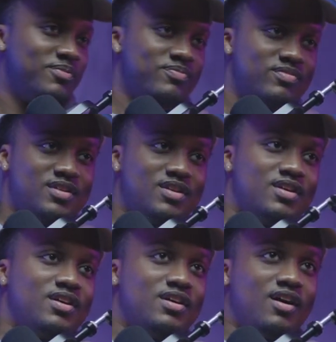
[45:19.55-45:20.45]
All right, let's
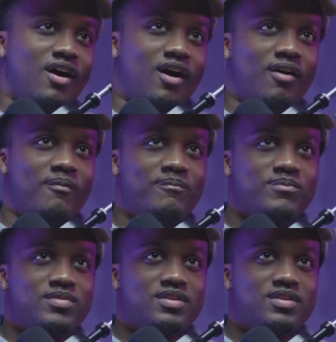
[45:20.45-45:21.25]
continue. Um.